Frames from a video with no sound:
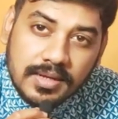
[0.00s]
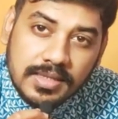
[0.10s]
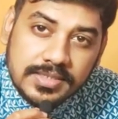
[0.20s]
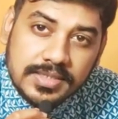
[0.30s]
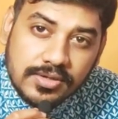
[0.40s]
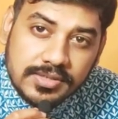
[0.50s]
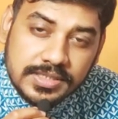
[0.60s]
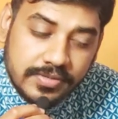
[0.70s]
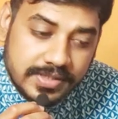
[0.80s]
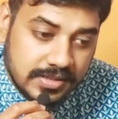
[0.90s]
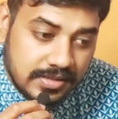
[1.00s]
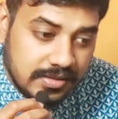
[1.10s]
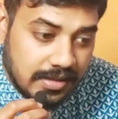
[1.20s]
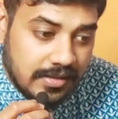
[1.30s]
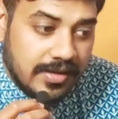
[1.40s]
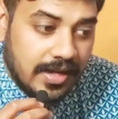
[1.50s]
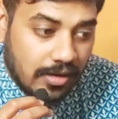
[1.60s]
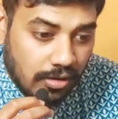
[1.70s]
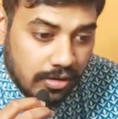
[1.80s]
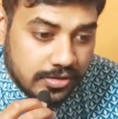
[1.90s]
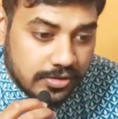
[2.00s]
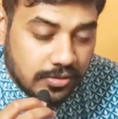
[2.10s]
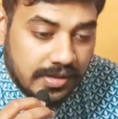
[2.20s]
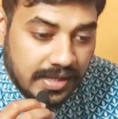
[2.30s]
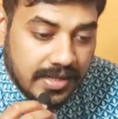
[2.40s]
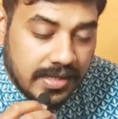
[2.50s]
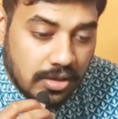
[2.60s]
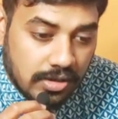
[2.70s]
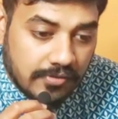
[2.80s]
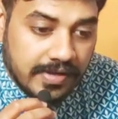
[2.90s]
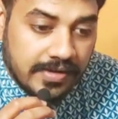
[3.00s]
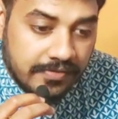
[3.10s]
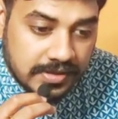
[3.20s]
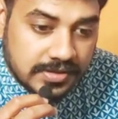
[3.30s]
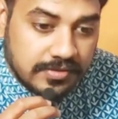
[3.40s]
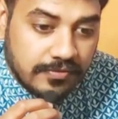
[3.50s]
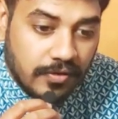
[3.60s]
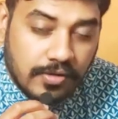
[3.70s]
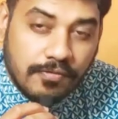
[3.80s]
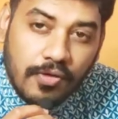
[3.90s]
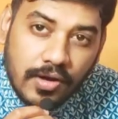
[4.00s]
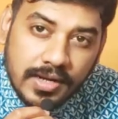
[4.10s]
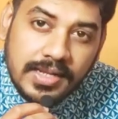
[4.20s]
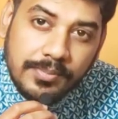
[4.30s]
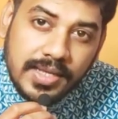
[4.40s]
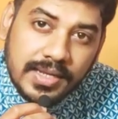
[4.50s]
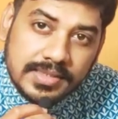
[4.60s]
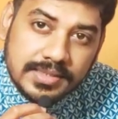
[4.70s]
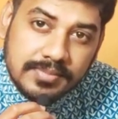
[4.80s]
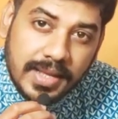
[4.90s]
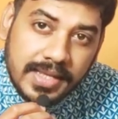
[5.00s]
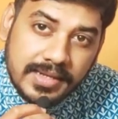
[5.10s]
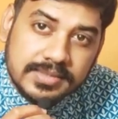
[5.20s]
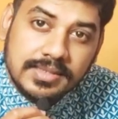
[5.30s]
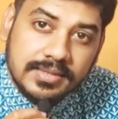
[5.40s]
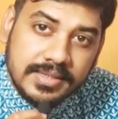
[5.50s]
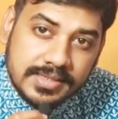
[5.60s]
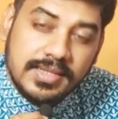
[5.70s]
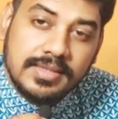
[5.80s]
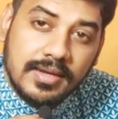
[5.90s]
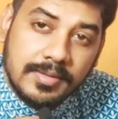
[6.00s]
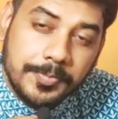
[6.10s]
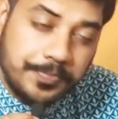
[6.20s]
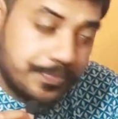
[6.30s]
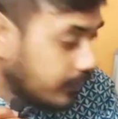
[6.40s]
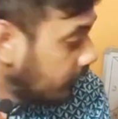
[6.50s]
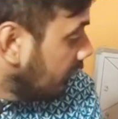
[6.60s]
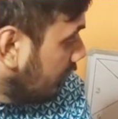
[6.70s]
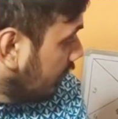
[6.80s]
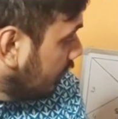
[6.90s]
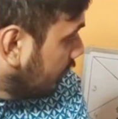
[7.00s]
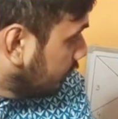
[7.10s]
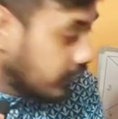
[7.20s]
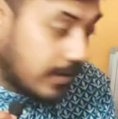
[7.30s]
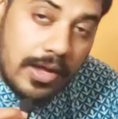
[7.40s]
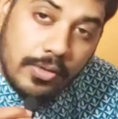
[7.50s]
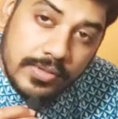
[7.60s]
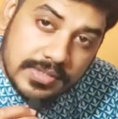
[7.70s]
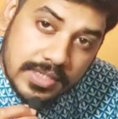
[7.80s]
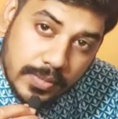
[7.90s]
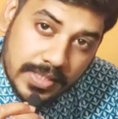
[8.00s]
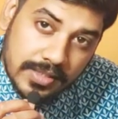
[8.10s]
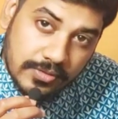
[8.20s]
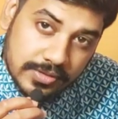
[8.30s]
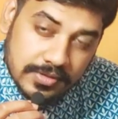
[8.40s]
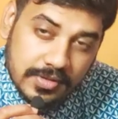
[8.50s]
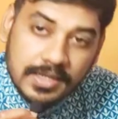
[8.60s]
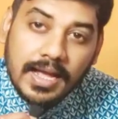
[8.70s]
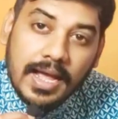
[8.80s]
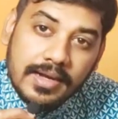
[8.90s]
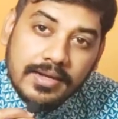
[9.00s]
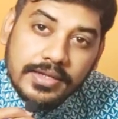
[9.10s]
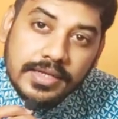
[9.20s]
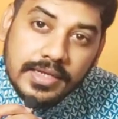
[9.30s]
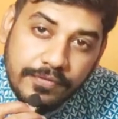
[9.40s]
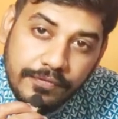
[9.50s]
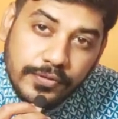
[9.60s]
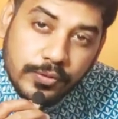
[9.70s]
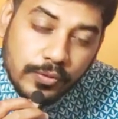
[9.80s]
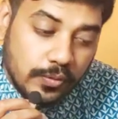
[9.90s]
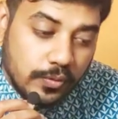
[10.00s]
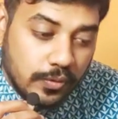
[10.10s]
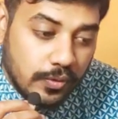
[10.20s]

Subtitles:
culture or situation, and also taking a lot of efforts for foreign immigration, migration and things like that. So Rahu is in the 12th house, and if you